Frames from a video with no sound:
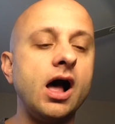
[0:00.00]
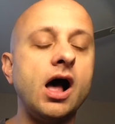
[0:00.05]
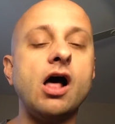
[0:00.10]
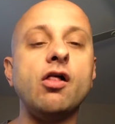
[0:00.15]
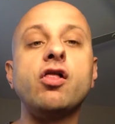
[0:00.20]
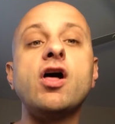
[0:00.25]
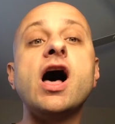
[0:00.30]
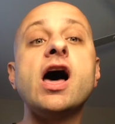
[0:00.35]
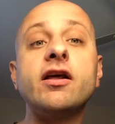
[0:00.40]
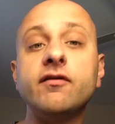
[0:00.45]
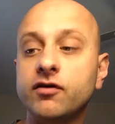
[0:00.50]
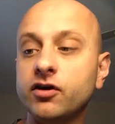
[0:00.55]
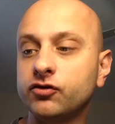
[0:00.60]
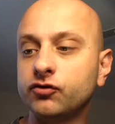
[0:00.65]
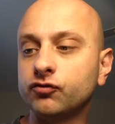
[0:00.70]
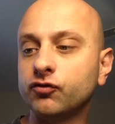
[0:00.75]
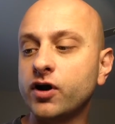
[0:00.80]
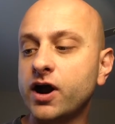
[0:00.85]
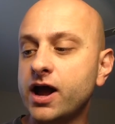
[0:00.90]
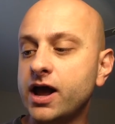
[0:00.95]
A lot of
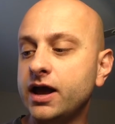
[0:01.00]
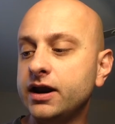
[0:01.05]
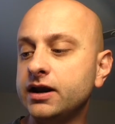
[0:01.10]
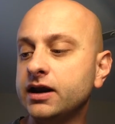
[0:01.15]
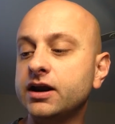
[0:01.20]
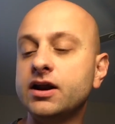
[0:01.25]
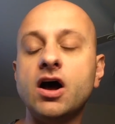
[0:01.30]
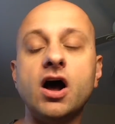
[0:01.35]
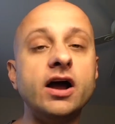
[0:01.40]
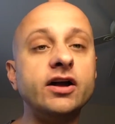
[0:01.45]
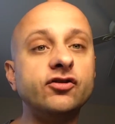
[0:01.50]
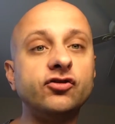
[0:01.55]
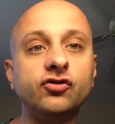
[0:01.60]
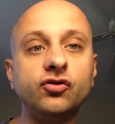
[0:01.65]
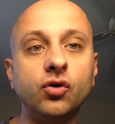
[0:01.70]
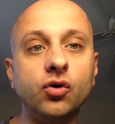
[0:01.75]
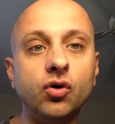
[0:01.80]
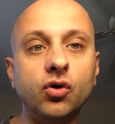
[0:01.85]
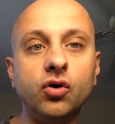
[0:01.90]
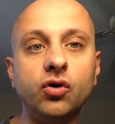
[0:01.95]
us read in high
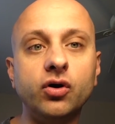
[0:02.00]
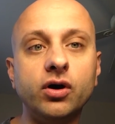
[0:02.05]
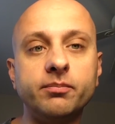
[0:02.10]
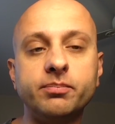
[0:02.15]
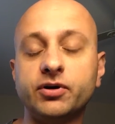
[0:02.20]
school,